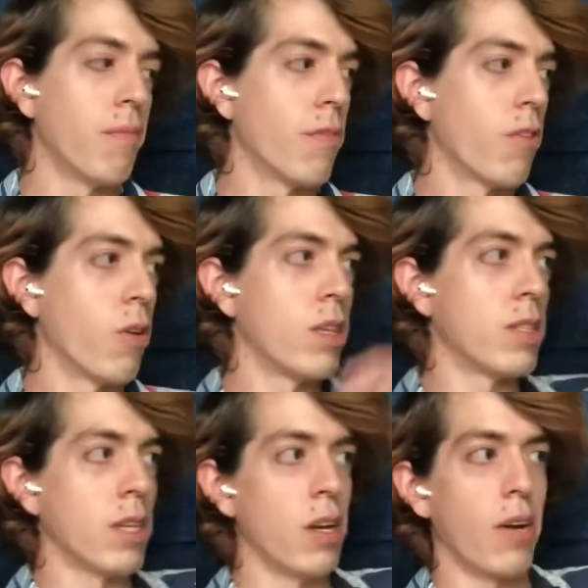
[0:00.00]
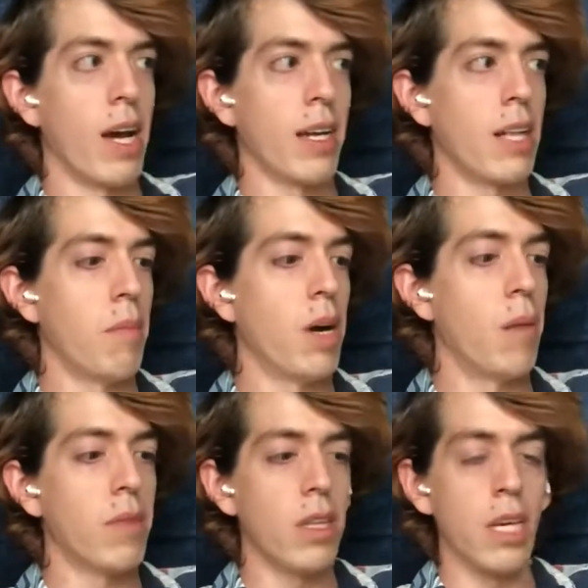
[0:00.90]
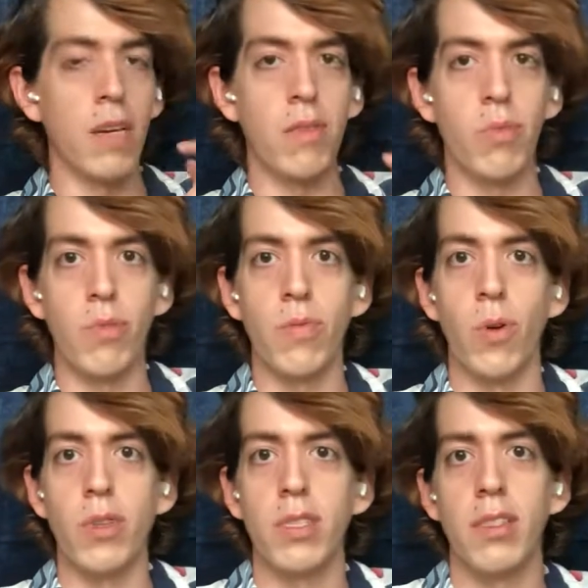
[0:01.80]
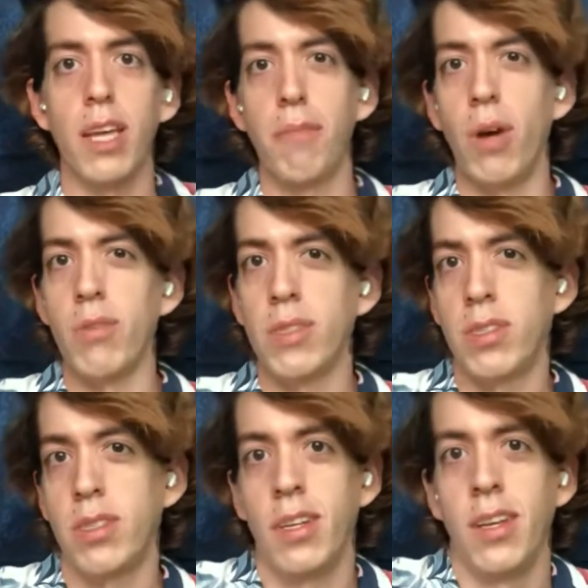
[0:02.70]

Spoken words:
for it to kind of climb up, the leaves will, of course, like most